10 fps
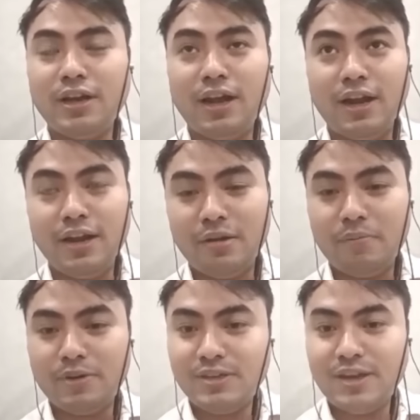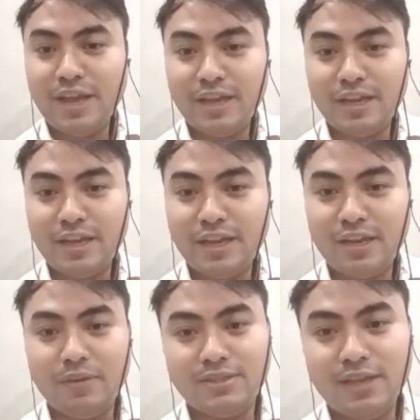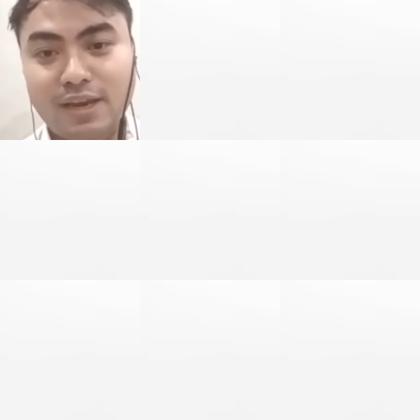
100% hike in my salary